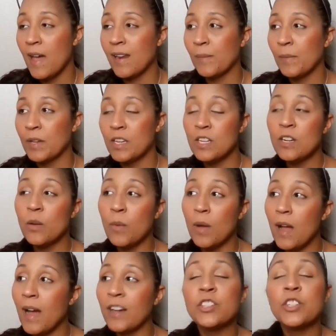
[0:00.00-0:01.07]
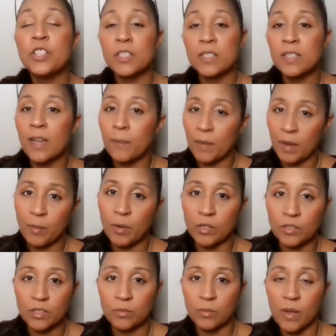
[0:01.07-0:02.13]
And I'm like, you know what? I should just get my
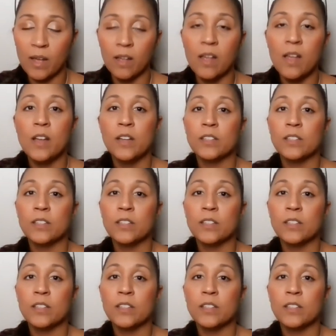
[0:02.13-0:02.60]
purse as well.